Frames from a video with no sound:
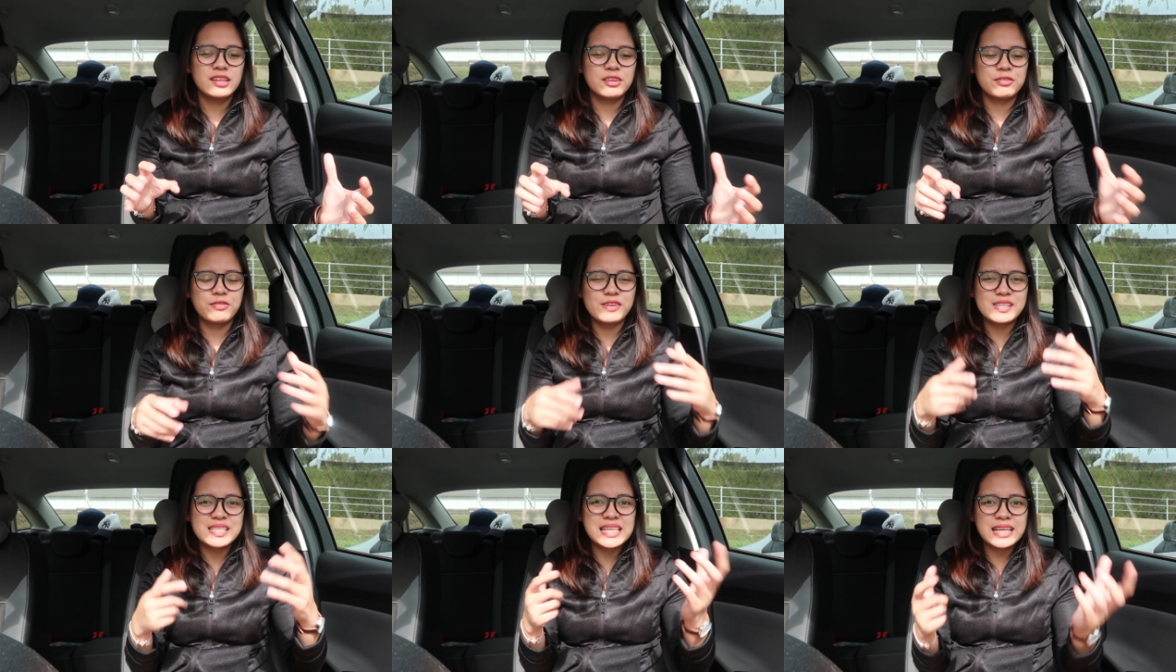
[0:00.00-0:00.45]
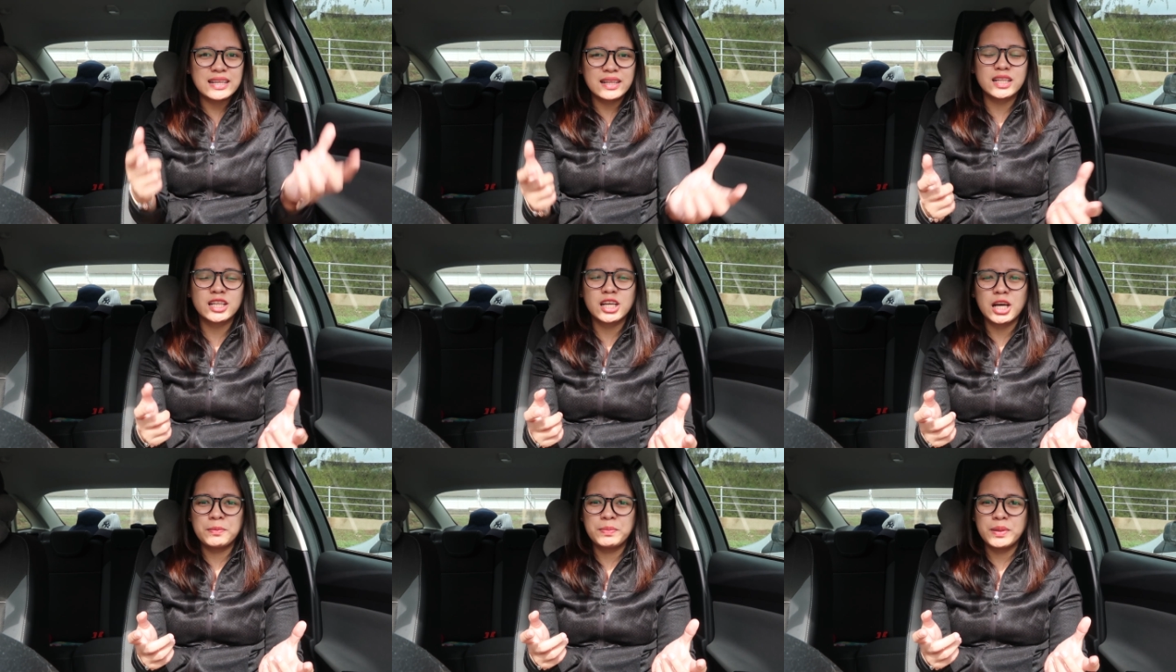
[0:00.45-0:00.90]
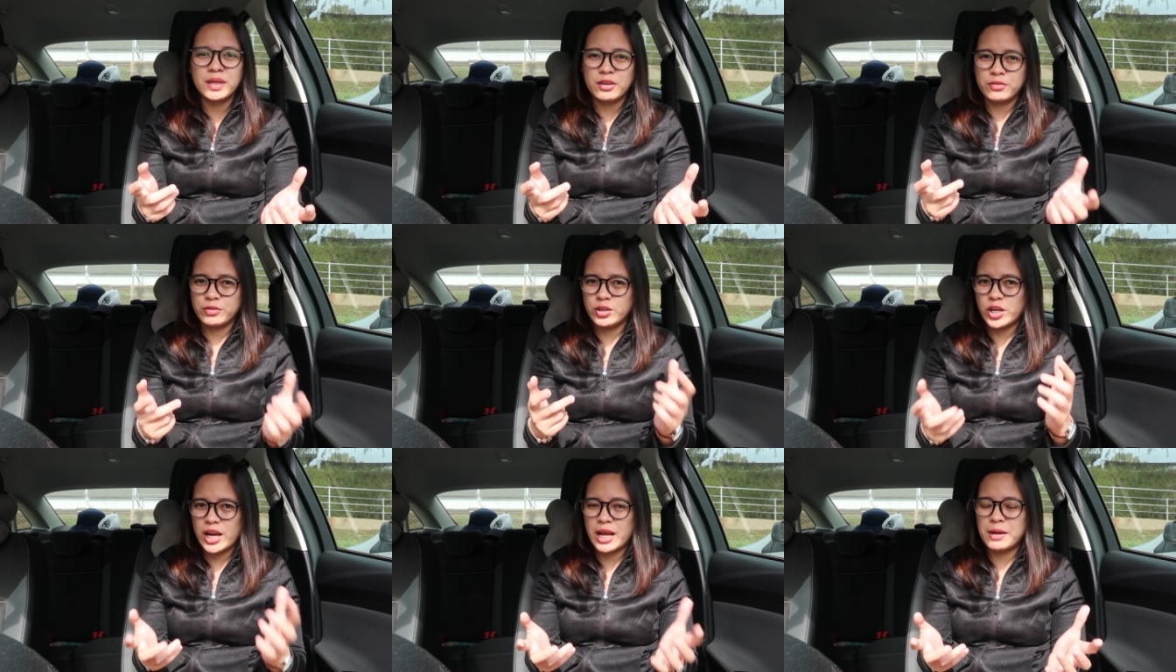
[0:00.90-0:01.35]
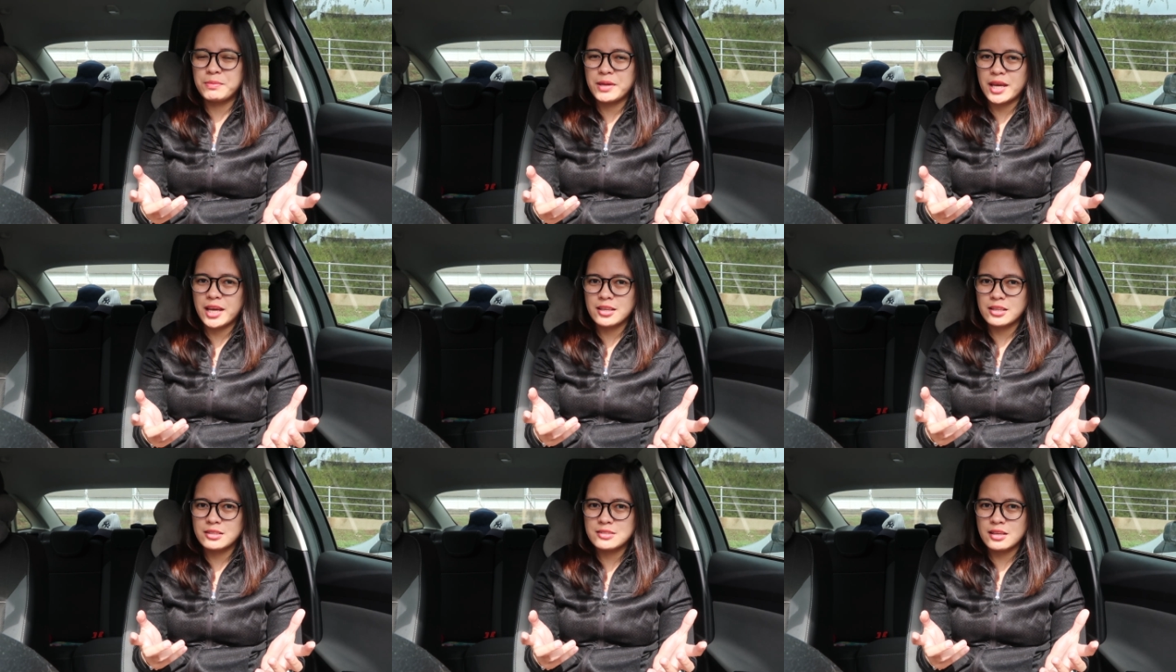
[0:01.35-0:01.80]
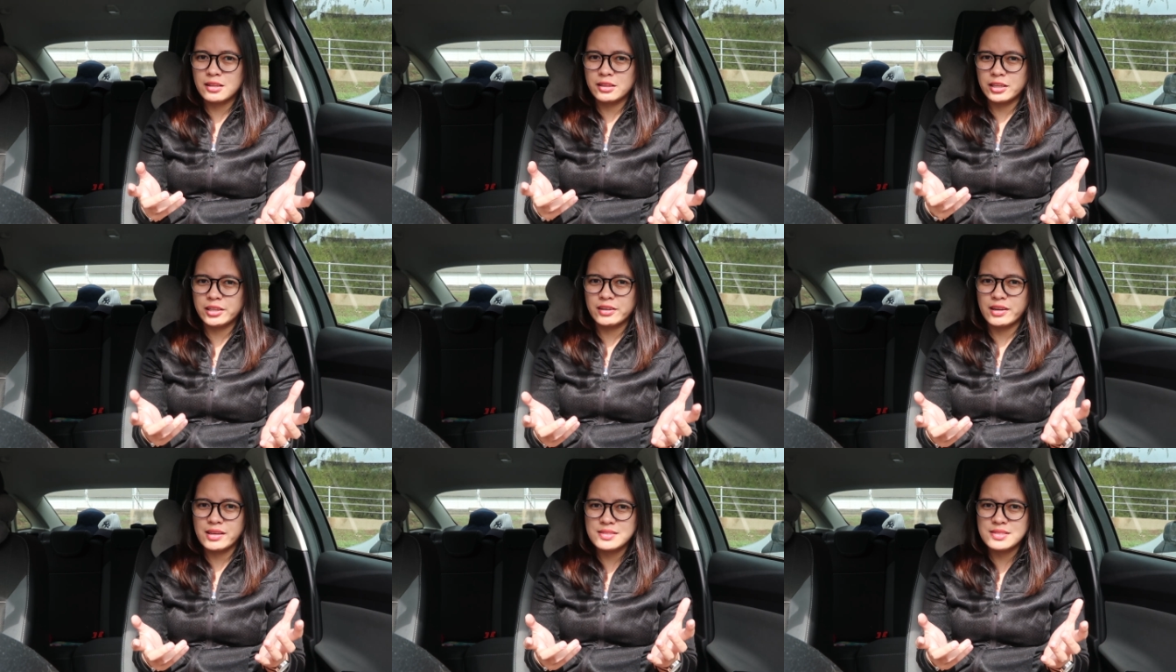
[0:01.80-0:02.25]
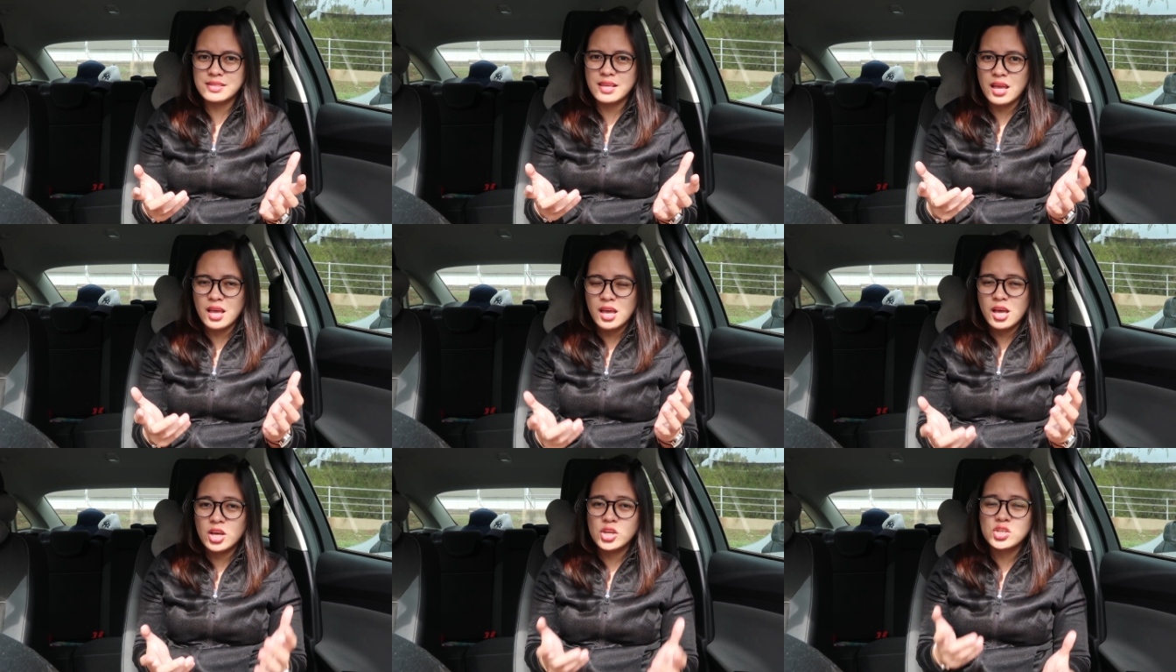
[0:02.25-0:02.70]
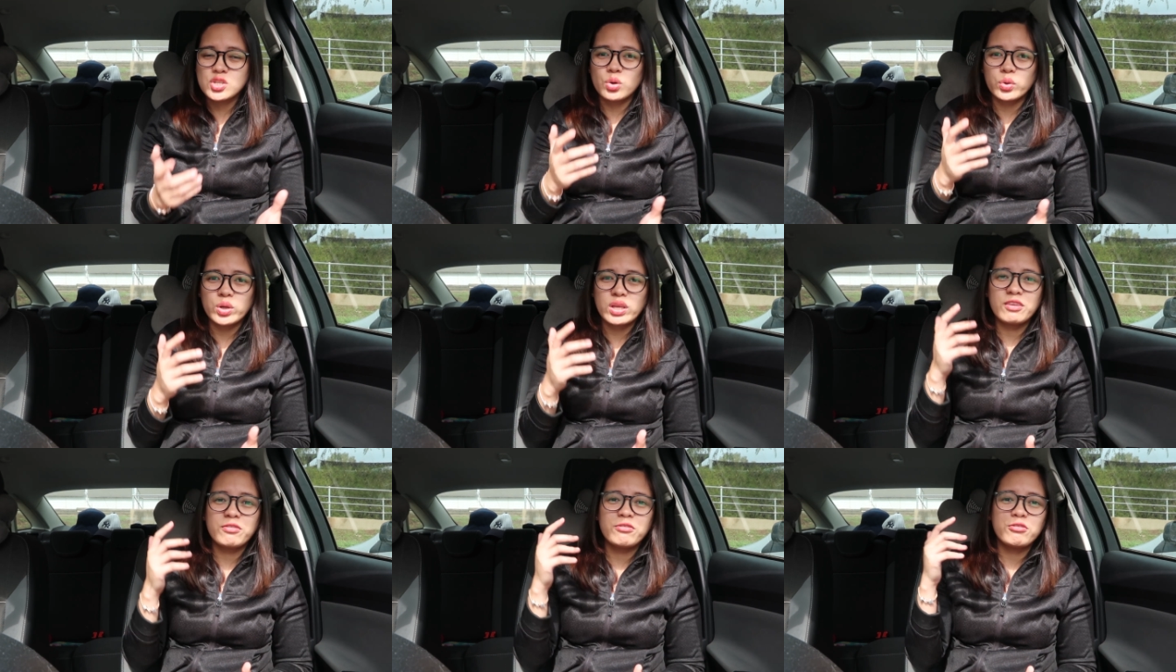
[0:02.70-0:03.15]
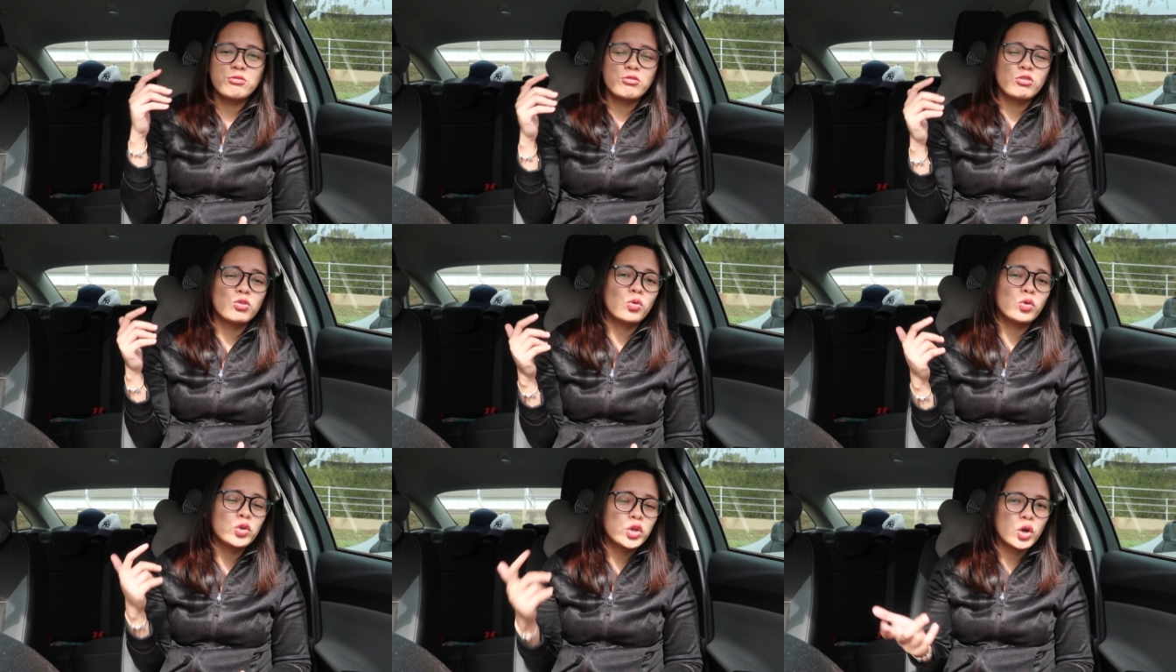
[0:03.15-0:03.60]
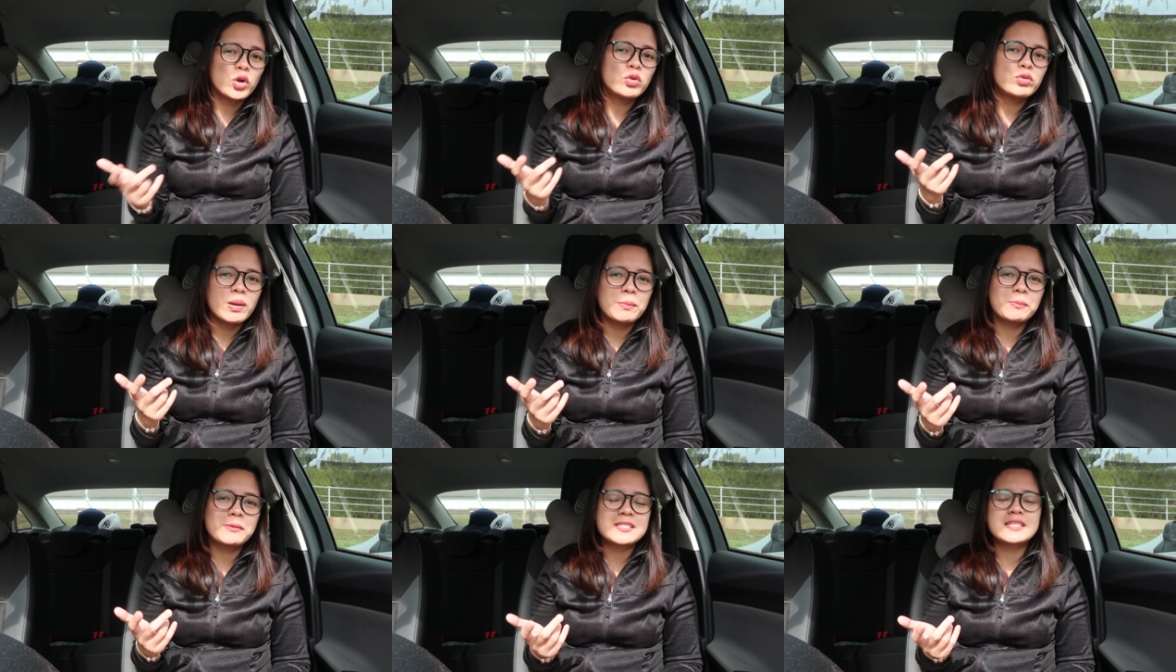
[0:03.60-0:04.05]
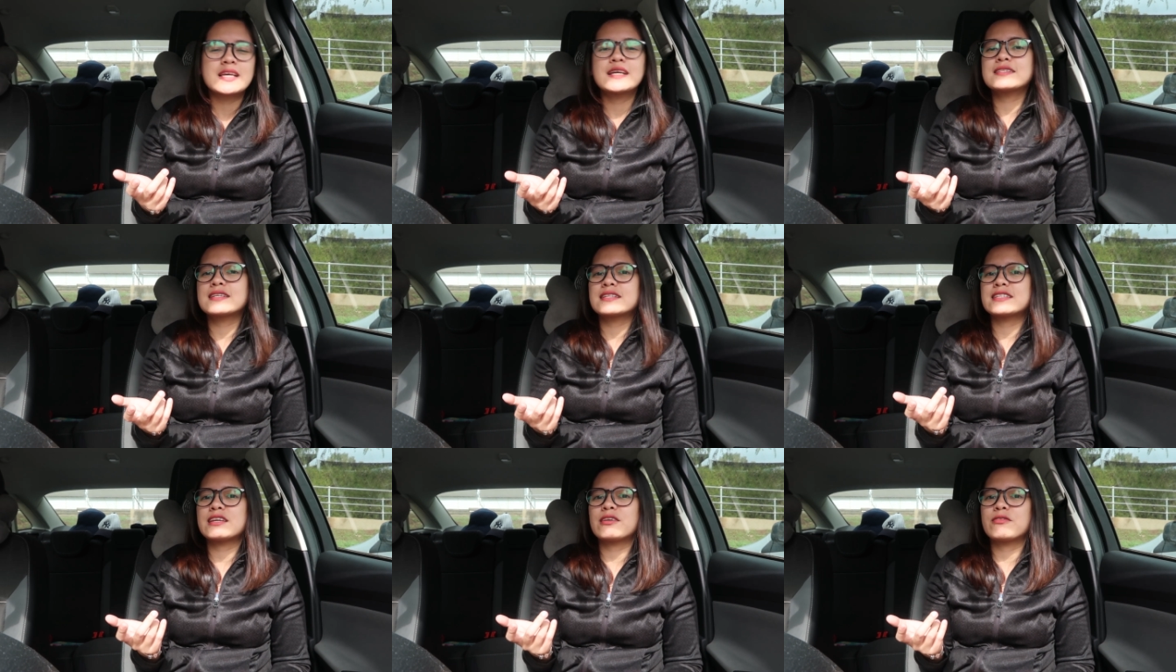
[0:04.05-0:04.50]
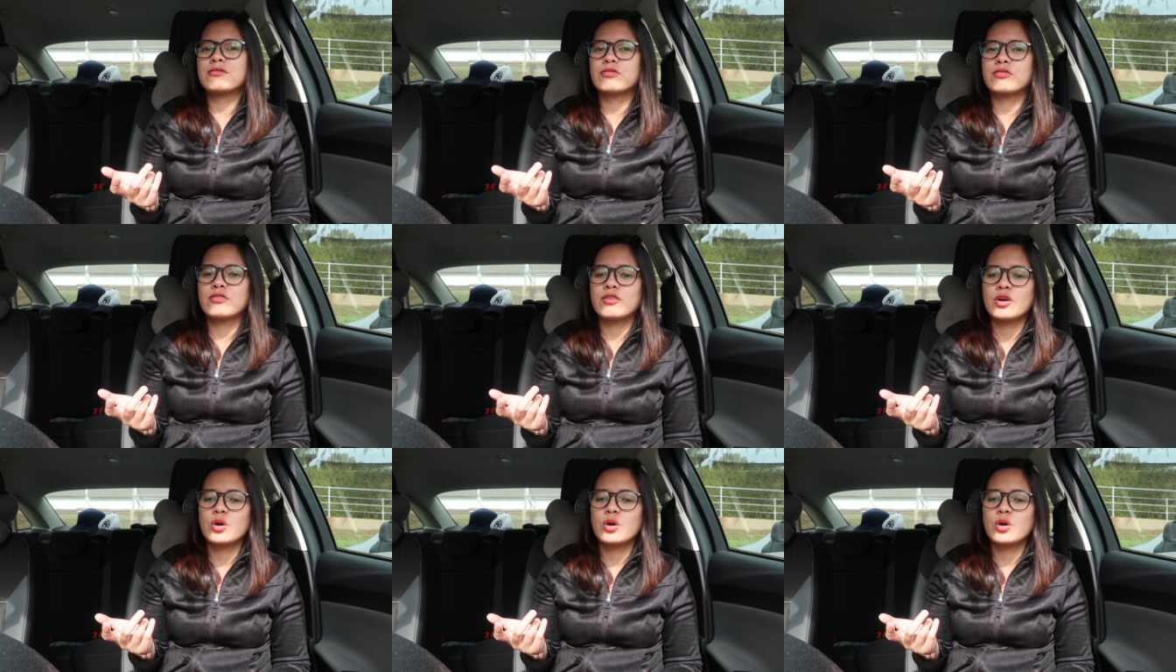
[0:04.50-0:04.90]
the physical copy of your NBI clearance so if your representative